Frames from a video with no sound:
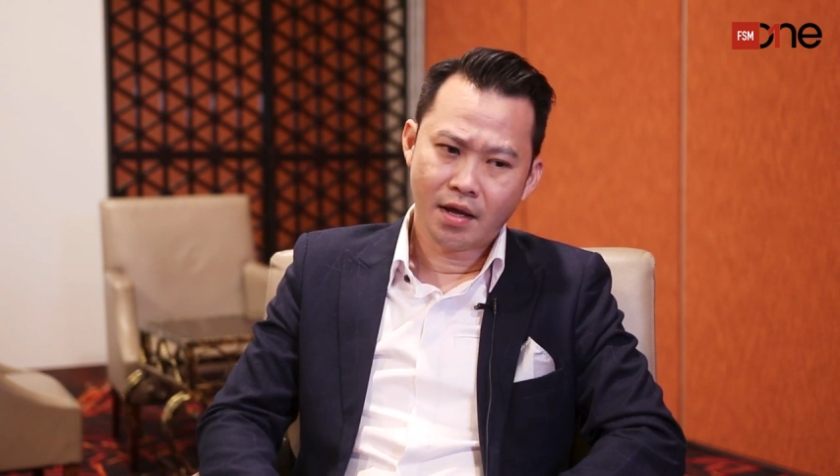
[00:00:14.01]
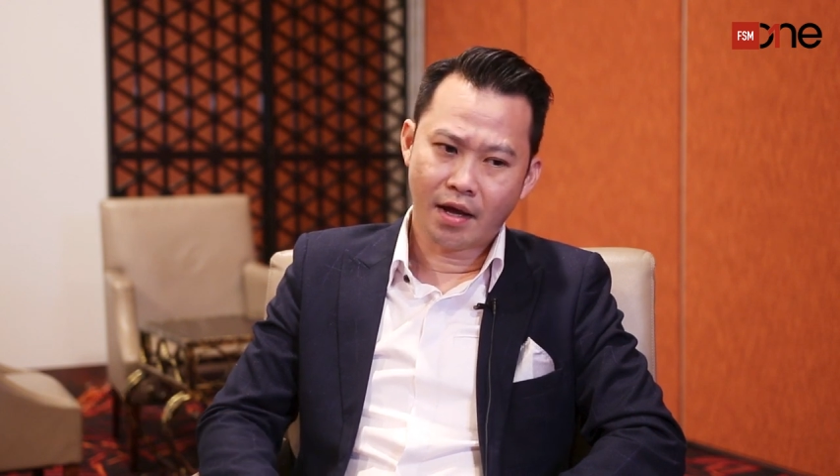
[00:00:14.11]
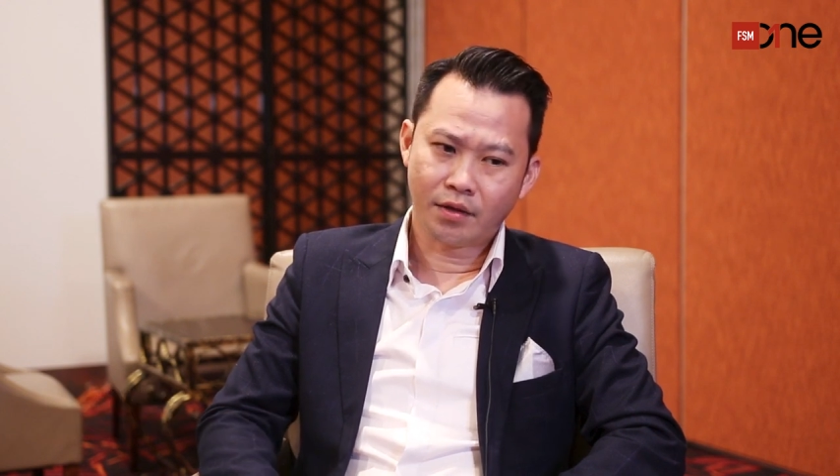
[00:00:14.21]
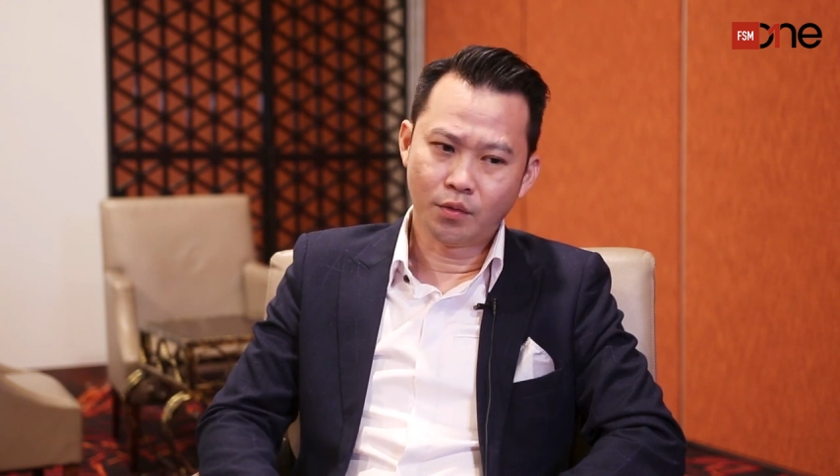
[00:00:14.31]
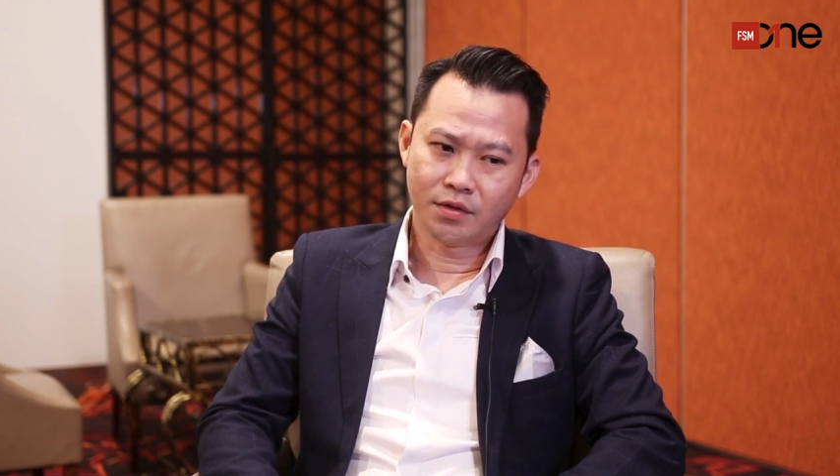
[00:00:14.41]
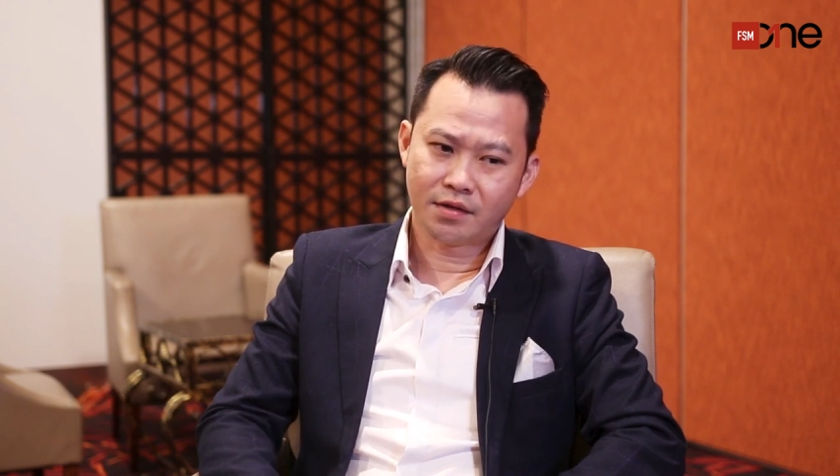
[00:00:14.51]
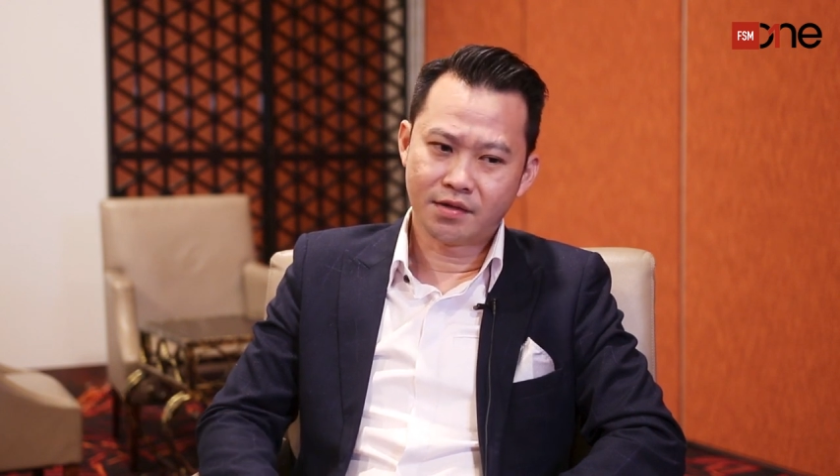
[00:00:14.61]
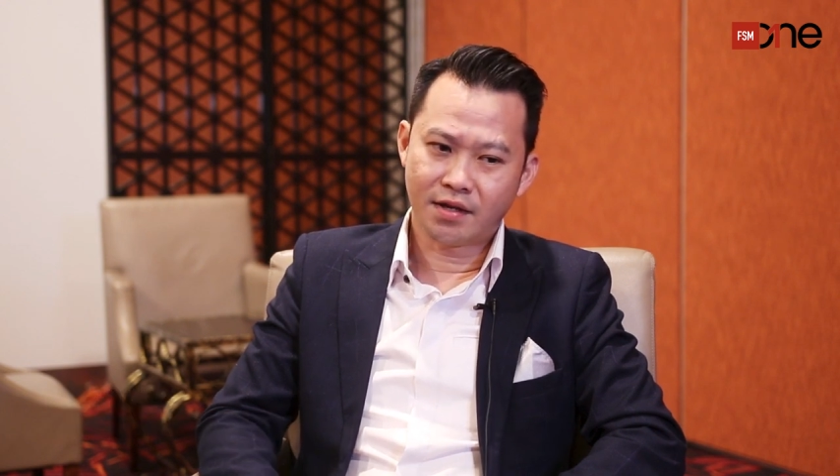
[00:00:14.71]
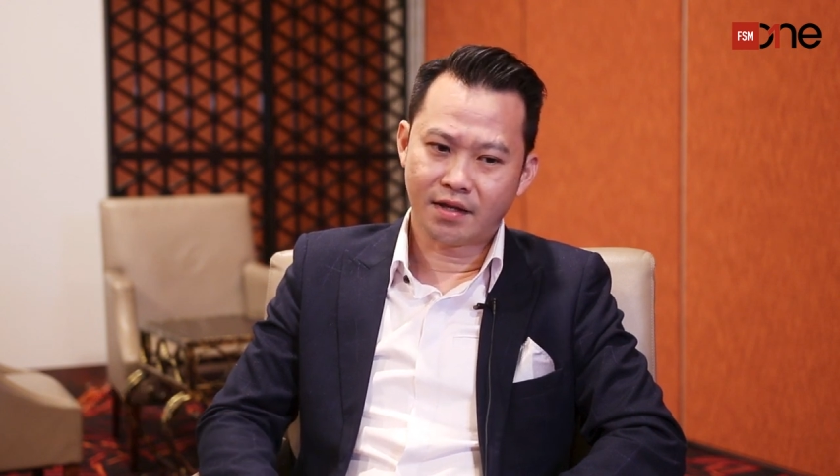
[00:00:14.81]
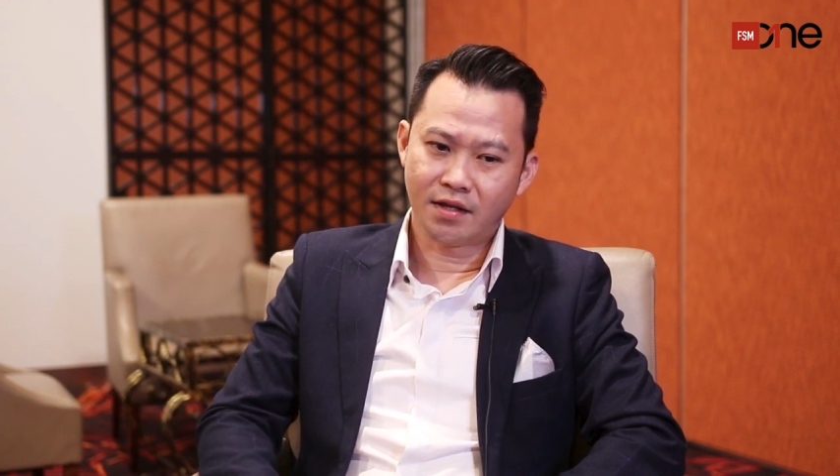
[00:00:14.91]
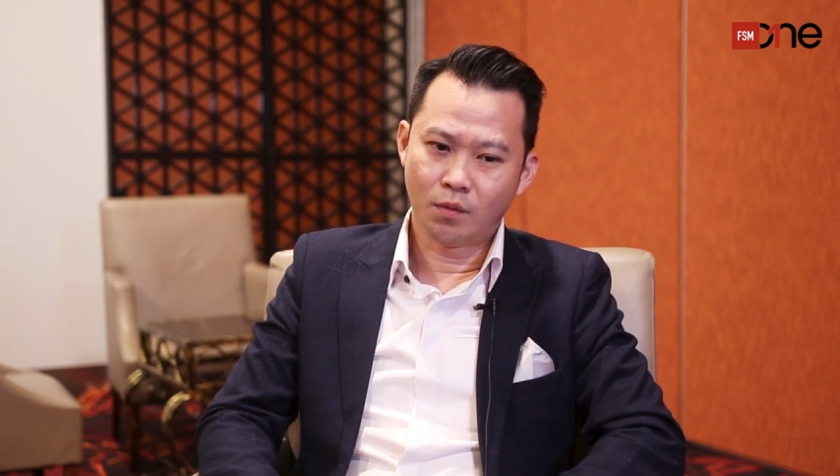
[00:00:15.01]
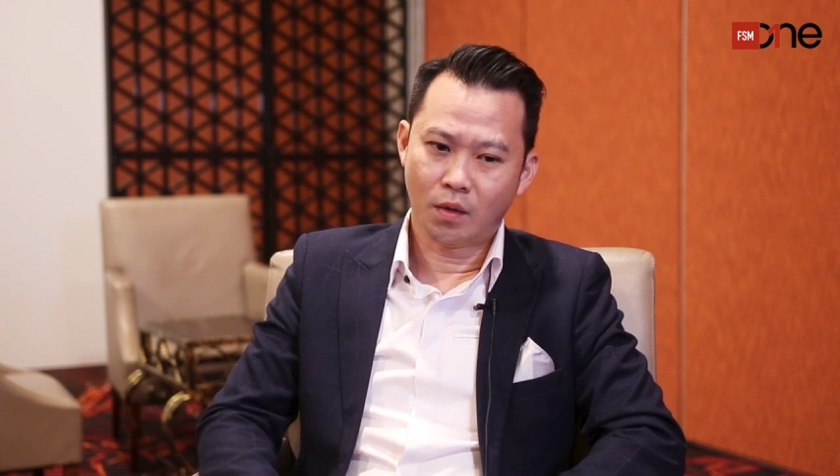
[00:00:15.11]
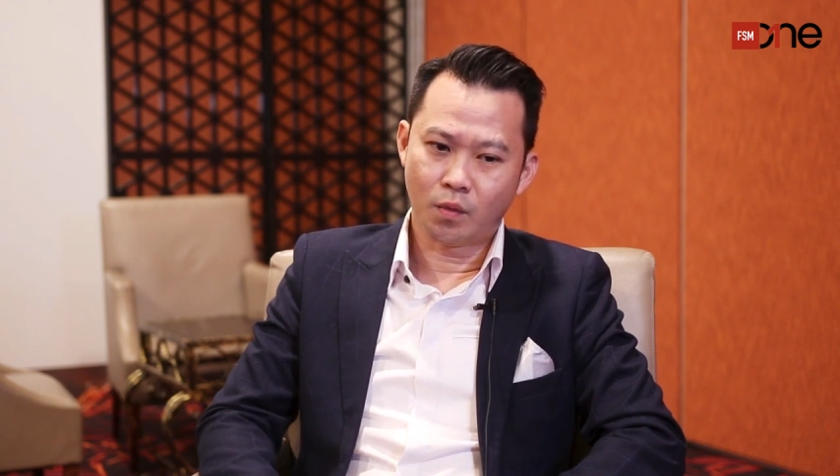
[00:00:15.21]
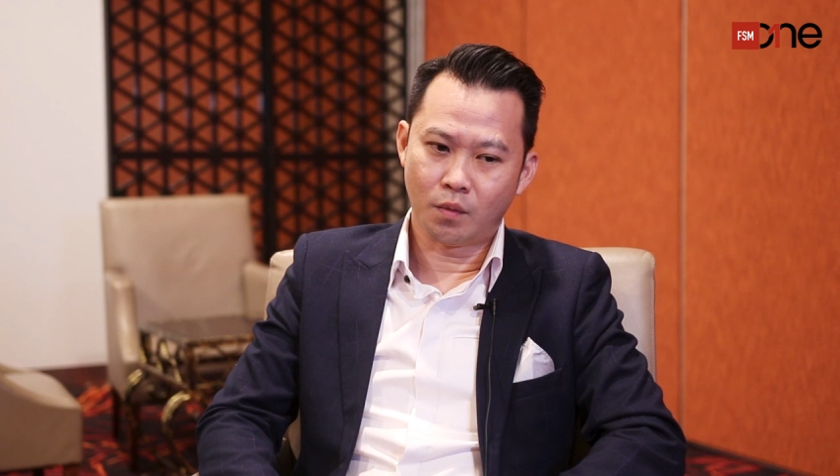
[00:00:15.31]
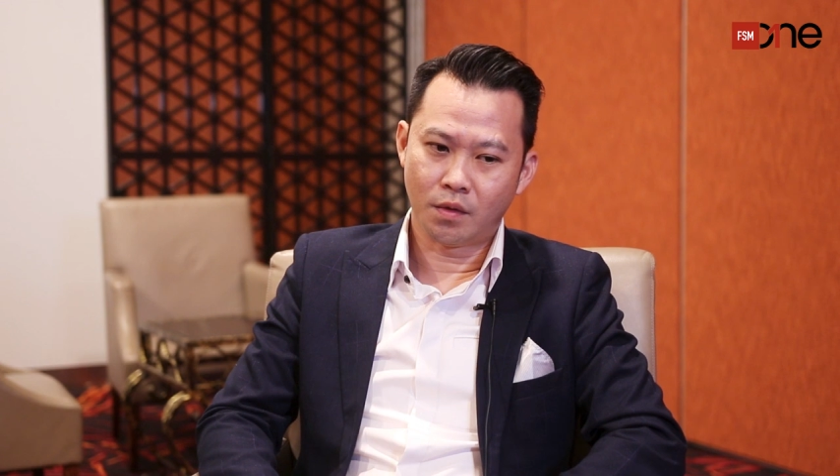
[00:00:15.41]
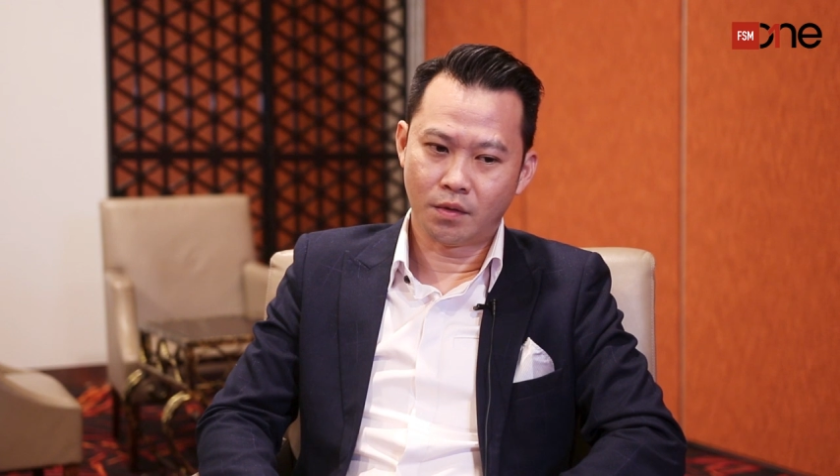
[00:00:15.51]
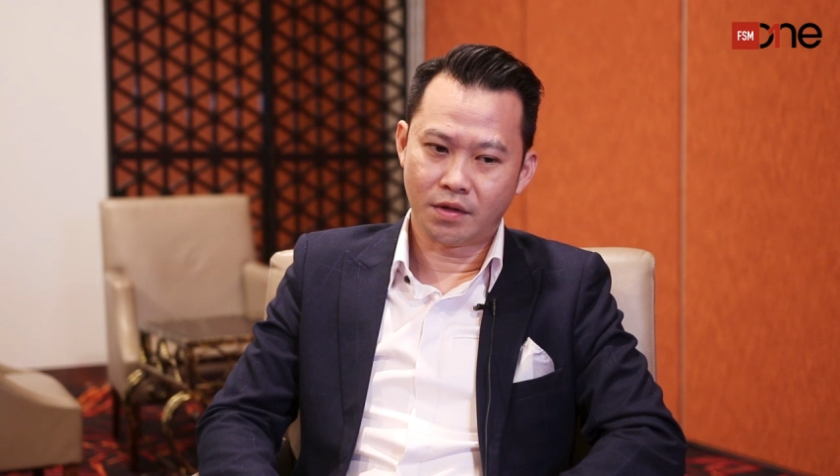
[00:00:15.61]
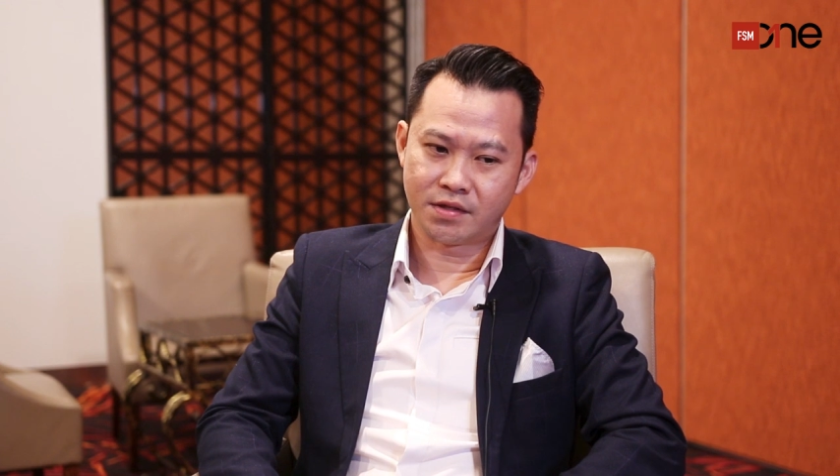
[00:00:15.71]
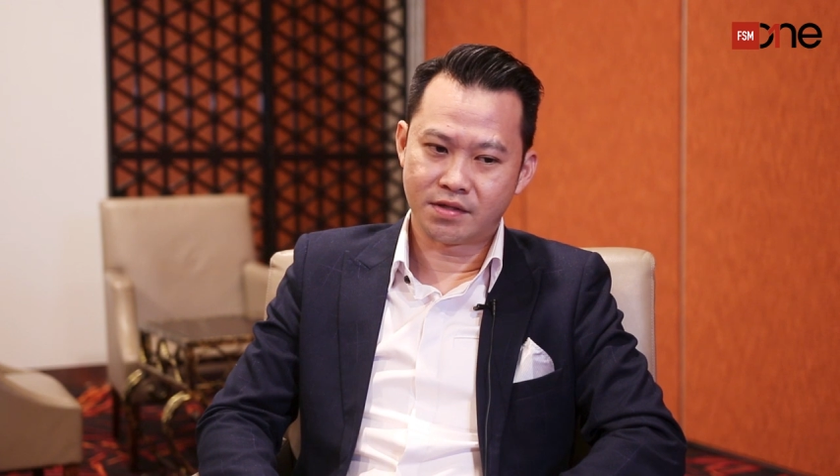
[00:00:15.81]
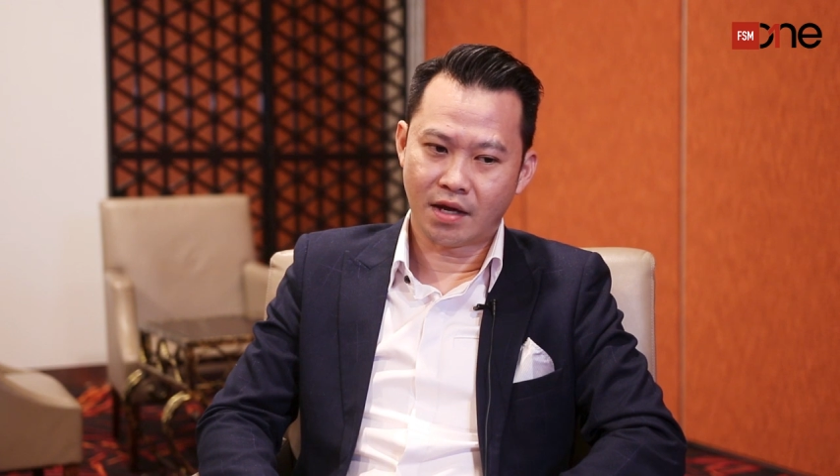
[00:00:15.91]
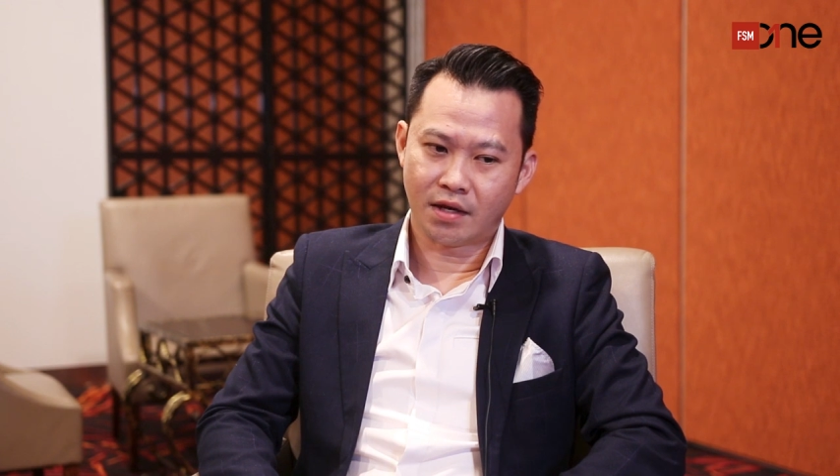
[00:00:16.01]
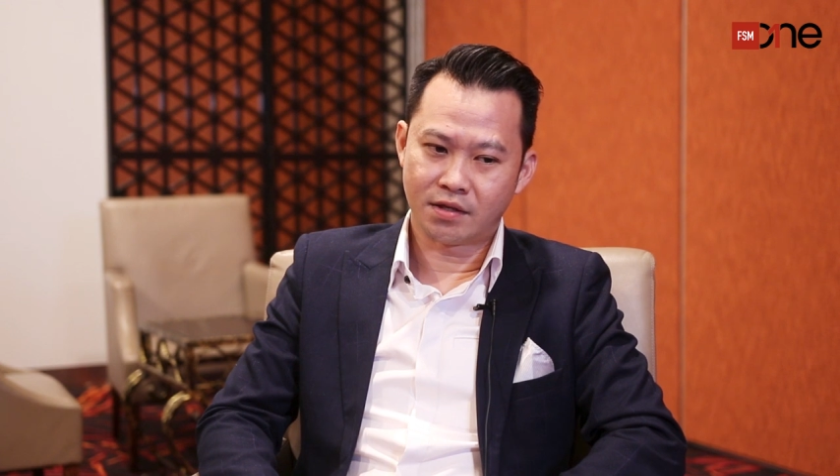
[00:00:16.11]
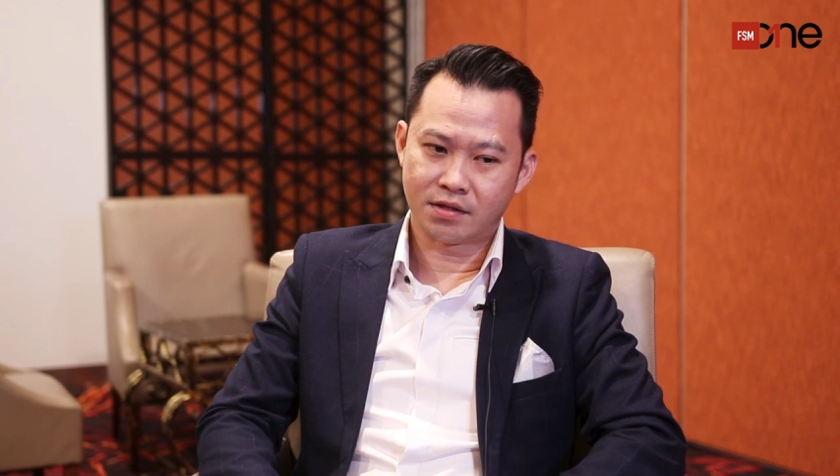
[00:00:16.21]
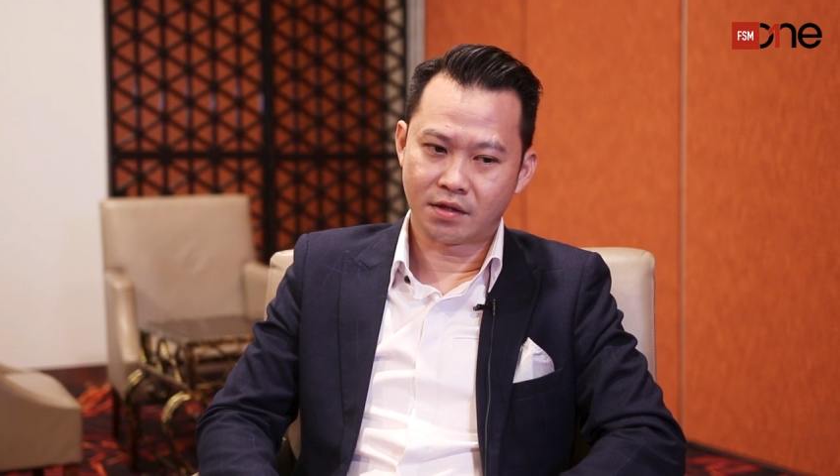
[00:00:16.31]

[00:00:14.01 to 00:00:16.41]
and 2019, what we will is that is